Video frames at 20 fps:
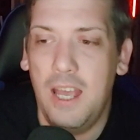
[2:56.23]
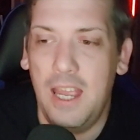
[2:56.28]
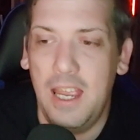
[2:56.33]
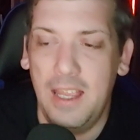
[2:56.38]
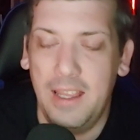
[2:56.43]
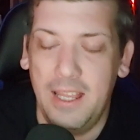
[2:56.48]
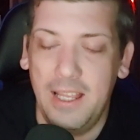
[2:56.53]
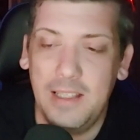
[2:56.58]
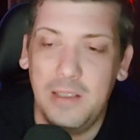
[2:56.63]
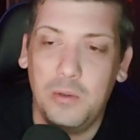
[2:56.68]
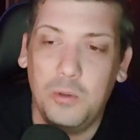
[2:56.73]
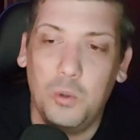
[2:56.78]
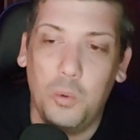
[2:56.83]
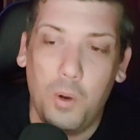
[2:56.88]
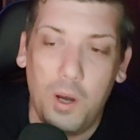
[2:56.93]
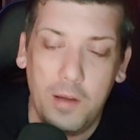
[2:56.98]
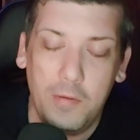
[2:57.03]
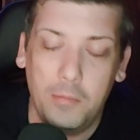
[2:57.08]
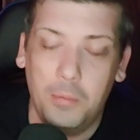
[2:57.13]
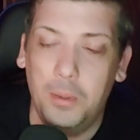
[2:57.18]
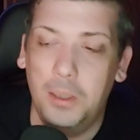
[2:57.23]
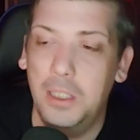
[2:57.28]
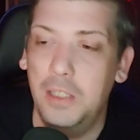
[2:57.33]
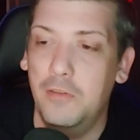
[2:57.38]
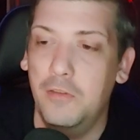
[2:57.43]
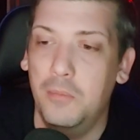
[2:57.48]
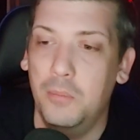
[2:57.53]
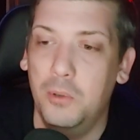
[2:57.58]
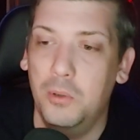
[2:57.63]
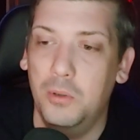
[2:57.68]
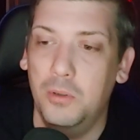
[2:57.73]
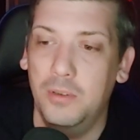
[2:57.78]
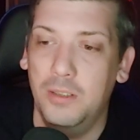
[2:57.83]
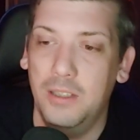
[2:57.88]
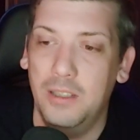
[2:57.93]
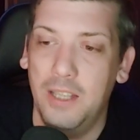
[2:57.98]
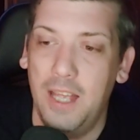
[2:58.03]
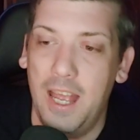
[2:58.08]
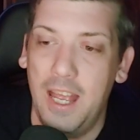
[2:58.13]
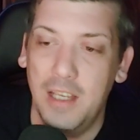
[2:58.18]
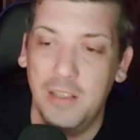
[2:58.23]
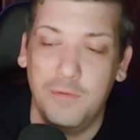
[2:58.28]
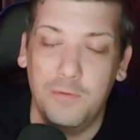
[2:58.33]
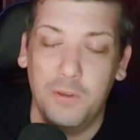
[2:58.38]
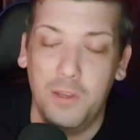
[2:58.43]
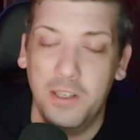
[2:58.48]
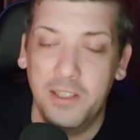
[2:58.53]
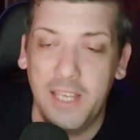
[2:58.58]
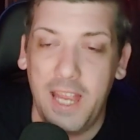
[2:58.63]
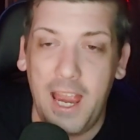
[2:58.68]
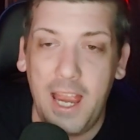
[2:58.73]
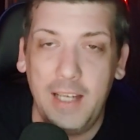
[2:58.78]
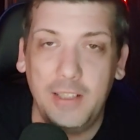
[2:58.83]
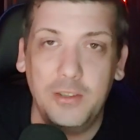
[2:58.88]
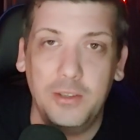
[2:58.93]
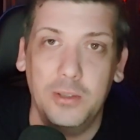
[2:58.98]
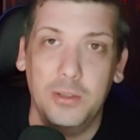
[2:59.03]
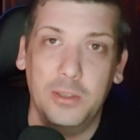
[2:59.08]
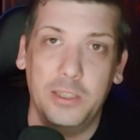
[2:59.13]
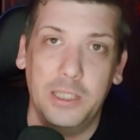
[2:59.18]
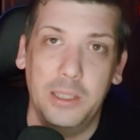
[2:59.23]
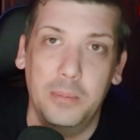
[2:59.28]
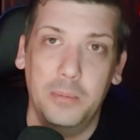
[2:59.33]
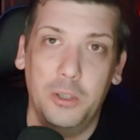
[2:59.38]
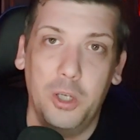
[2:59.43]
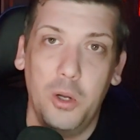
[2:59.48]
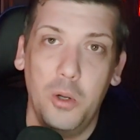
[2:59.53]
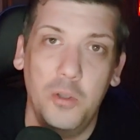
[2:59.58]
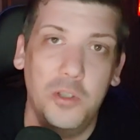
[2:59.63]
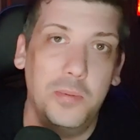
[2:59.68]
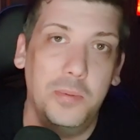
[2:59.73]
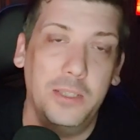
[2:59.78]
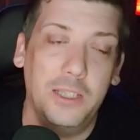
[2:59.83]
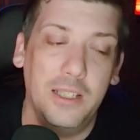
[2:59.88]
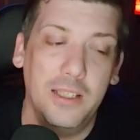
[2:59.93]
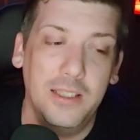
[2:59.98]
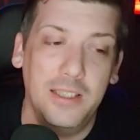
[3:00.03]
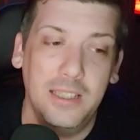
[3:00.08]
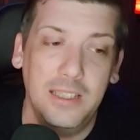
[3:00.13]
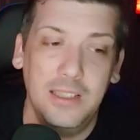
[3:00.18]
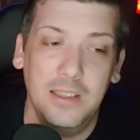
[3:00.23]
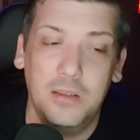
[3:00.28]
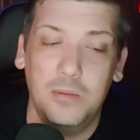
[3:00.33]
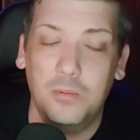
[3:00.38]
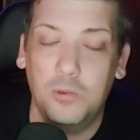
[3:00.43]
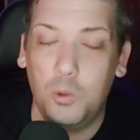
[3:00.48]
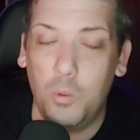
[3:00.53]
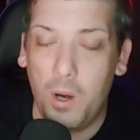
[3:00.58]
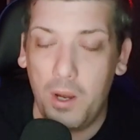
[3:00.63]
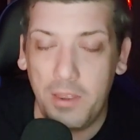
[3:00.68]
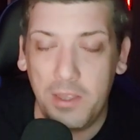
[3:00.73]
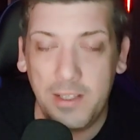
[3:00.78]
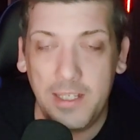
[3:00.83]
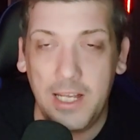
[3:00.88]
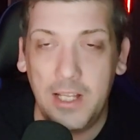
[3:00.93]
And that's quite believable as for this actor, Kim Coates, because he is quite the